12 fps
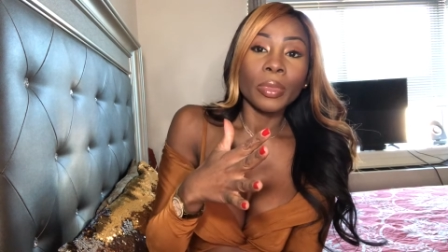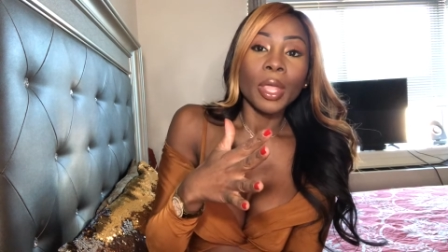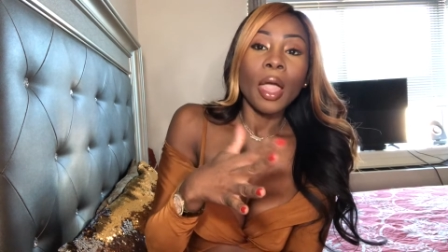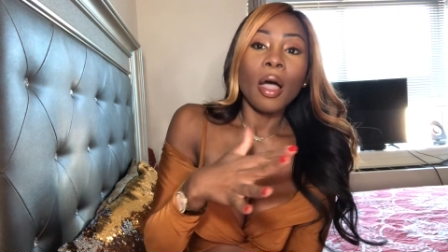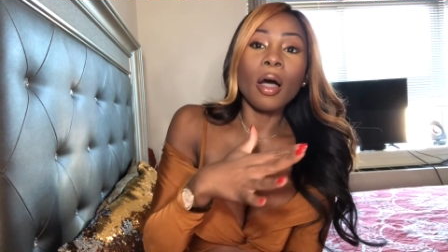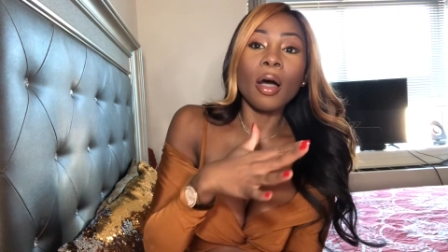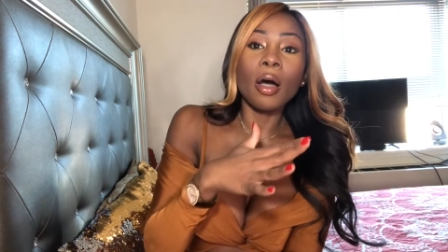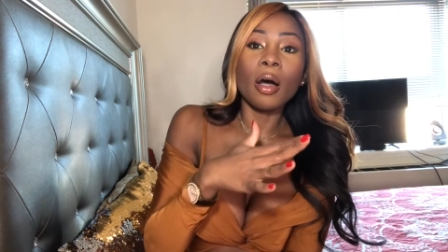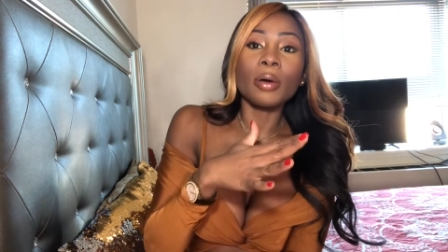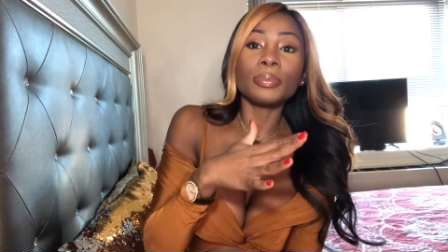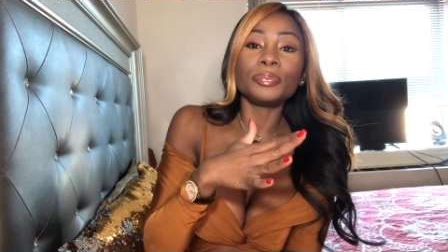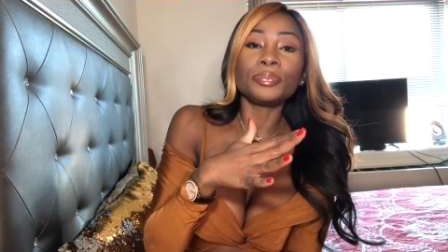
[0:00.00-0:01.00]

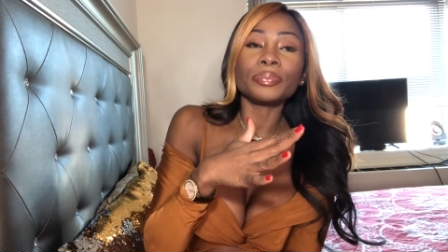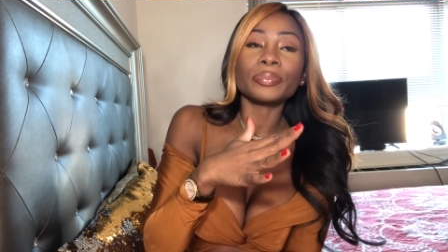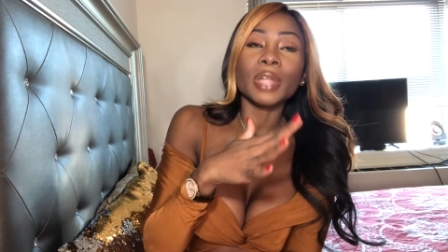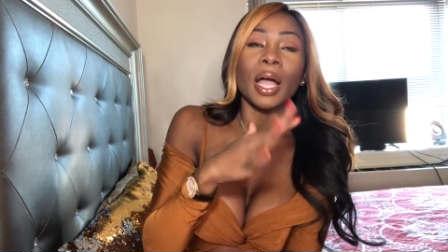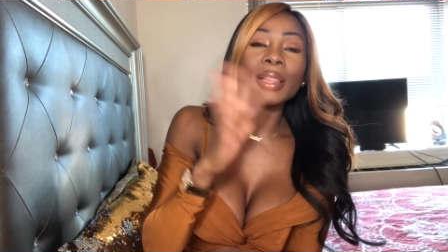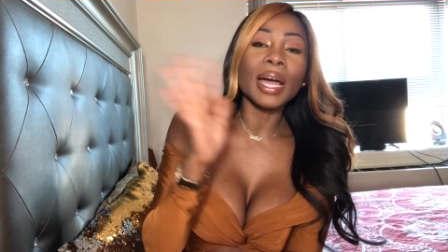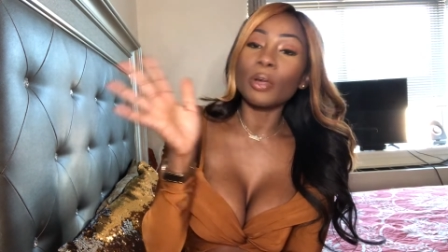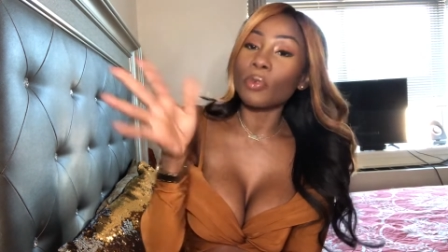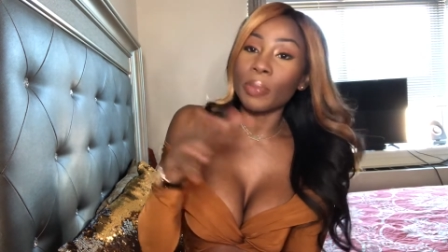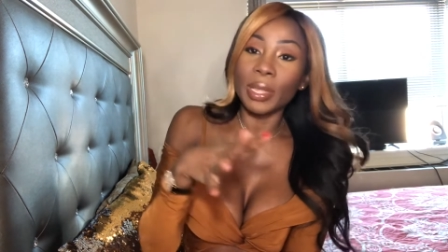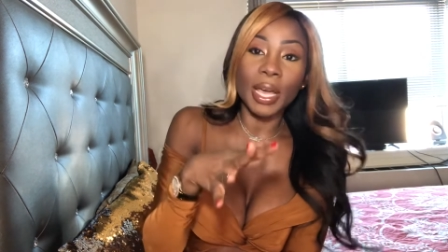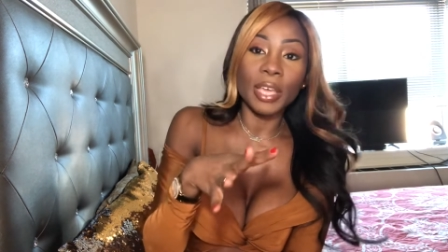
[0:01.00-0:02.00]
a lot of
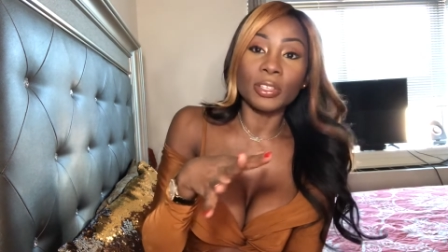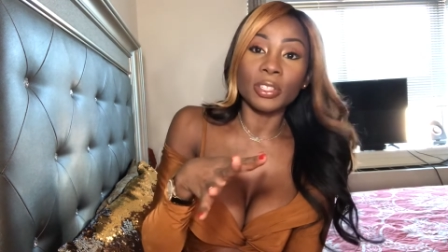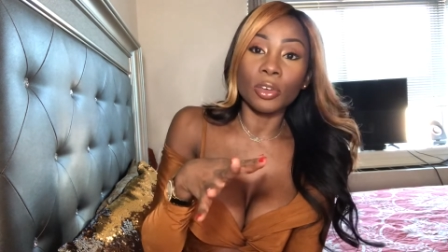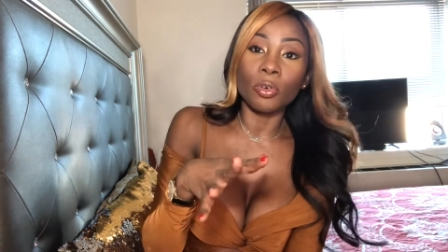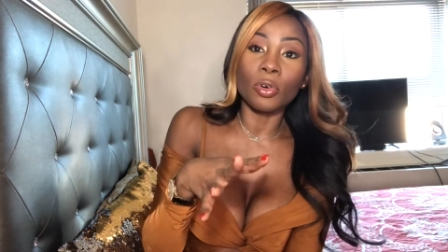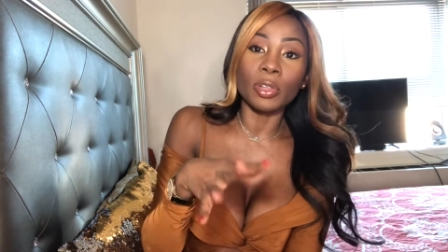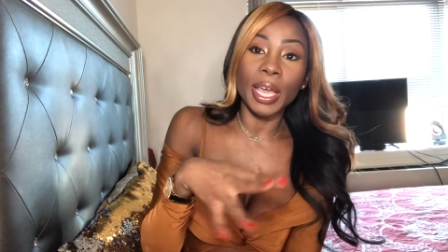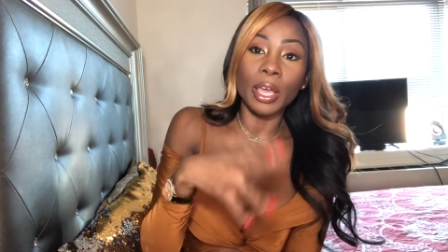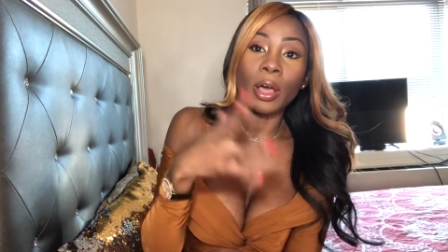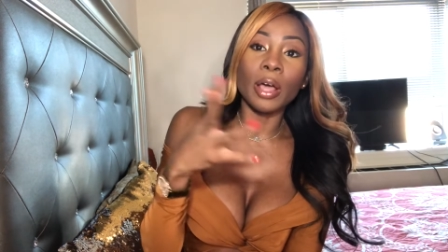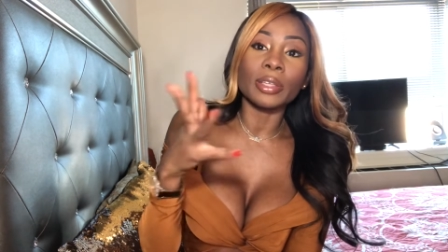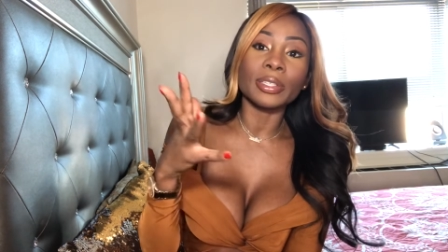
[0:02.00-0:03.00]
women I used to Google, like
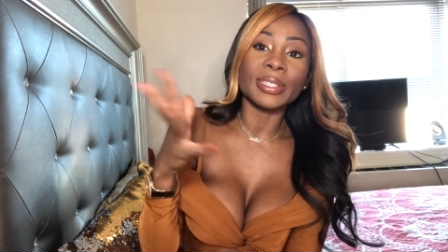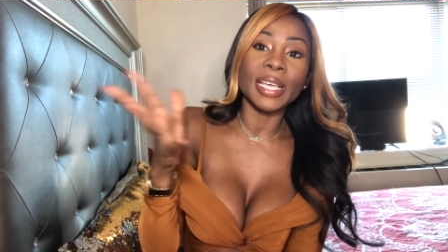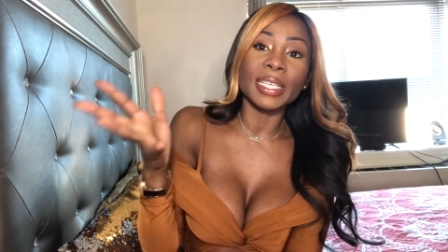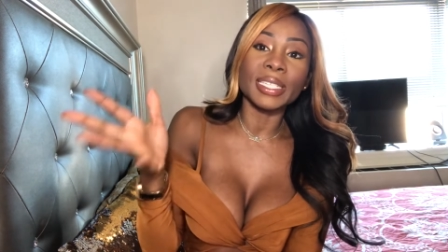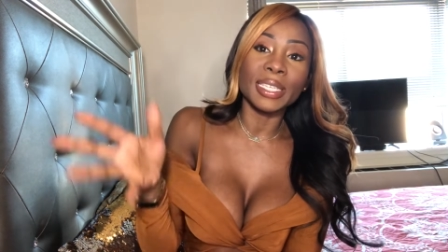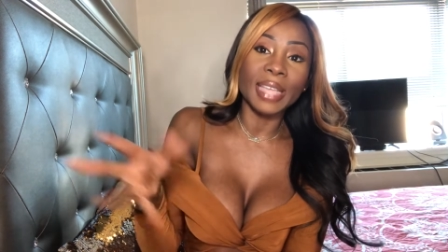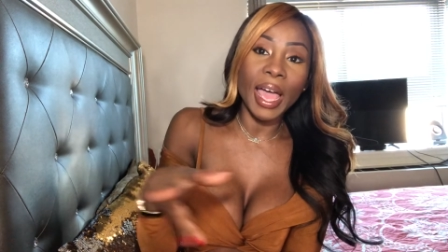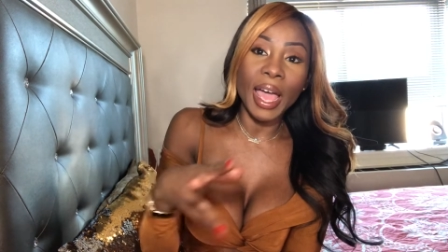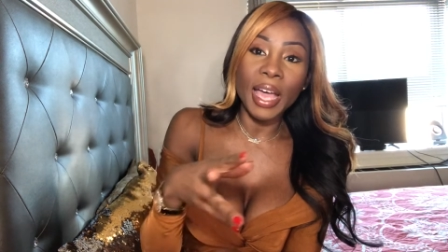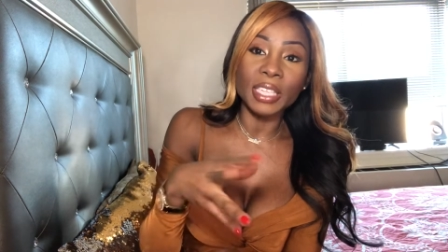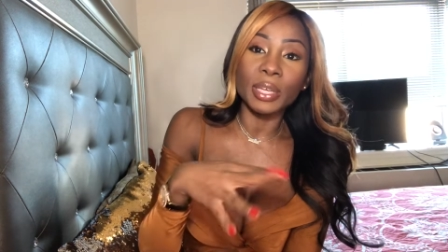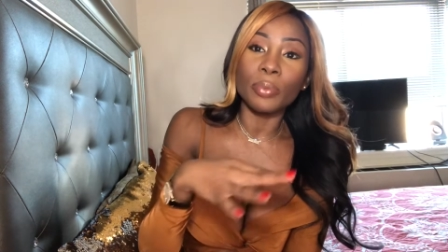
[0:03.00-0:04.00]
Stacey
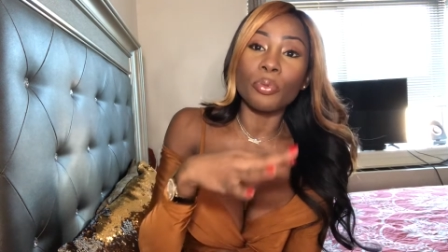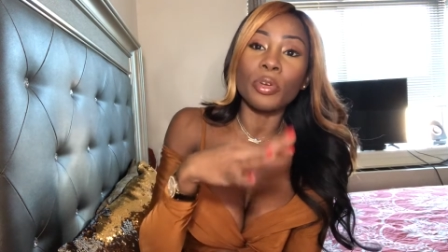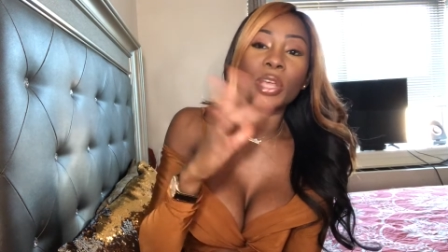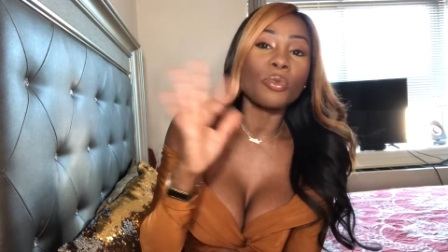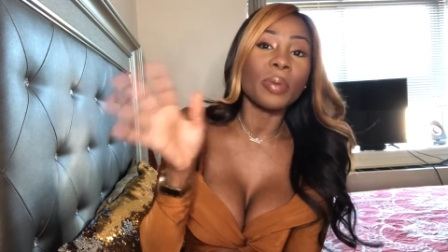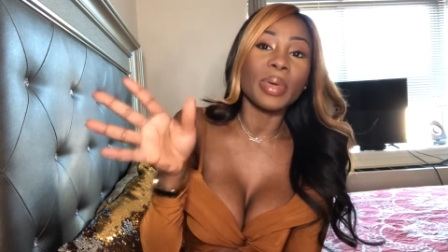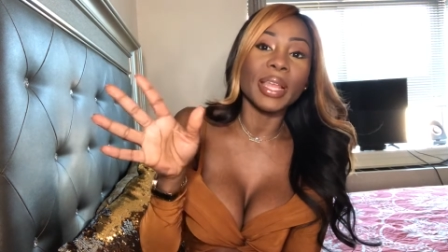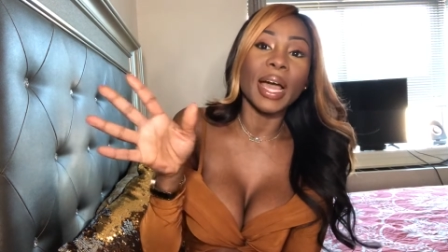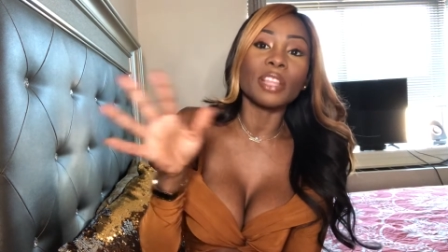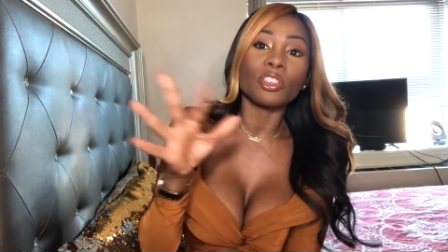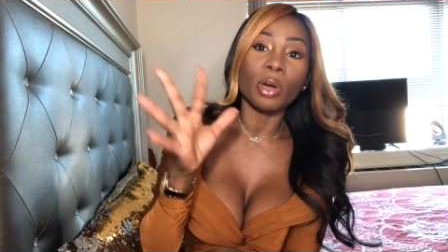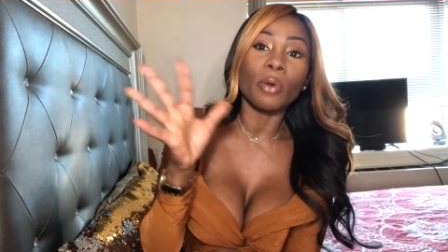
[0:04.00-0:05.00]
Dash and pretty women that I
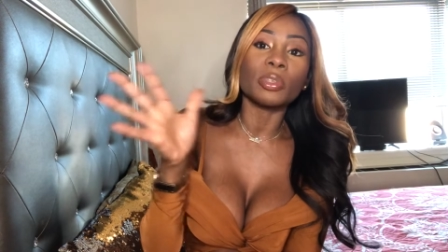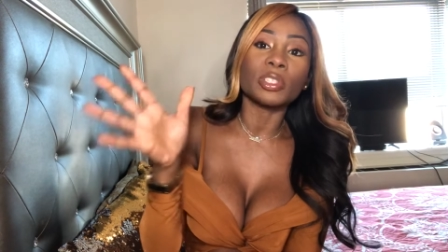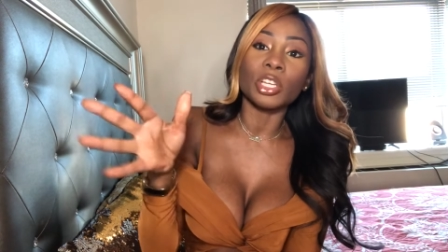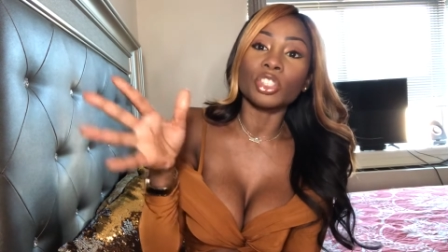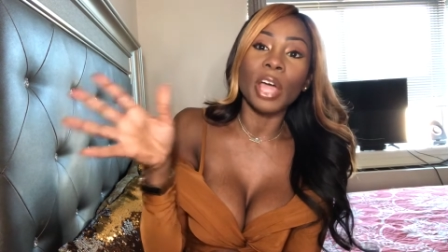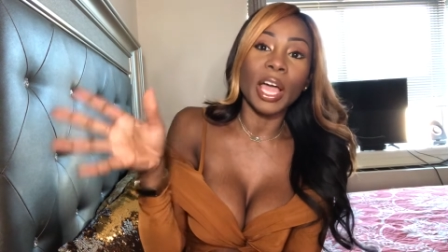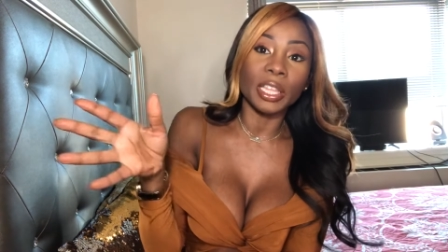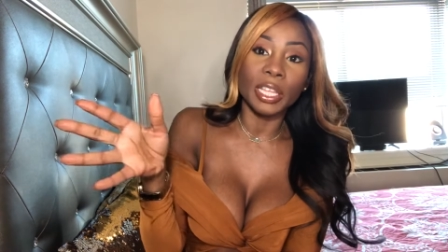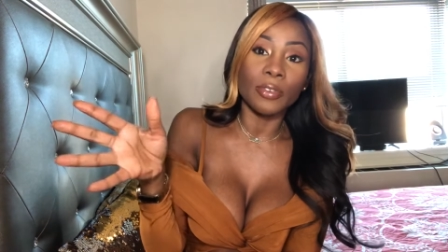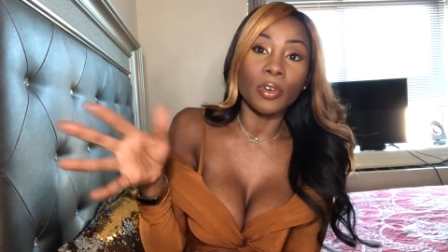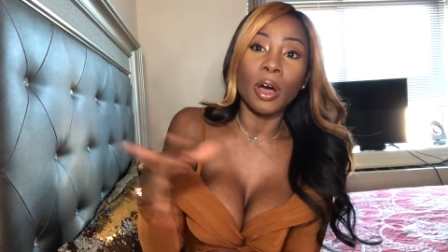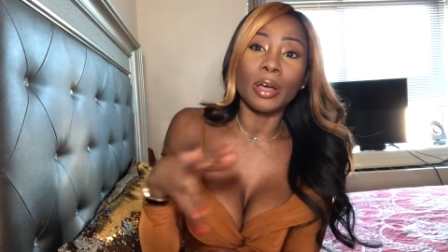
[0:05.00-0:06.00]
thought was attractive.